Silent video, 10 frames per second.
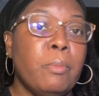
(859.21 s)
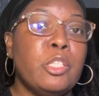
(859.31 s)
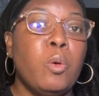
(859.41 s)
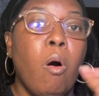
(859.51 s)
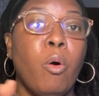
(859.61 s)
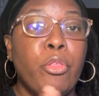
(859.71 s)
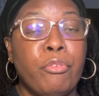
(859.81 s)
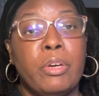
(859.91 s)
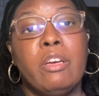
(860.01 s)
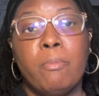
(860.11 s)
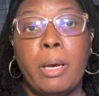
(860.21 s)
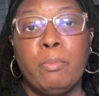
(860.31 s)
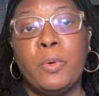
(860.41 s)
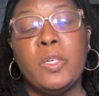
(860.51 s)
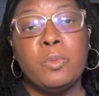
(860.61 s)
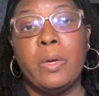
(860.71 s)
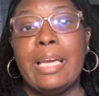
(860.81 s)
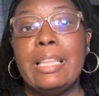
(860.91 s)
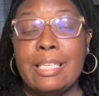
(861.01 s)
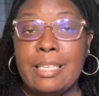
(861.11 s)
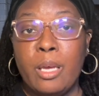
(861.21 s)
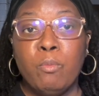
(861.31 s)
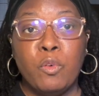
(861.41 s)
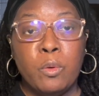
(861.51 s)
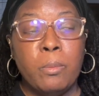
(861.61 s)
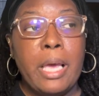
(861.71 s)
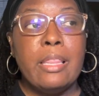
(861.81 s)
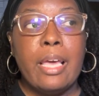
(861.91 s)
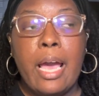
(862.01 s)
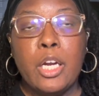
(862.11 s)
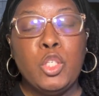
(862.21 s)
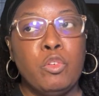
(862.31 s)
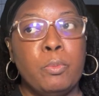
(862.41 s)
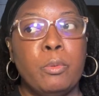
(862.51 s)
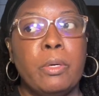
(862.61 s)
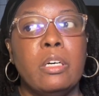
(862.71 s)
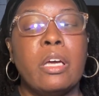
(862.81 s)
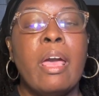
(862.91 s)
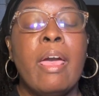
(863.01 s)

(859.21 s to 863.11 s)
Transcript: And so all three of my boys were in the same room and they had a triple bunk.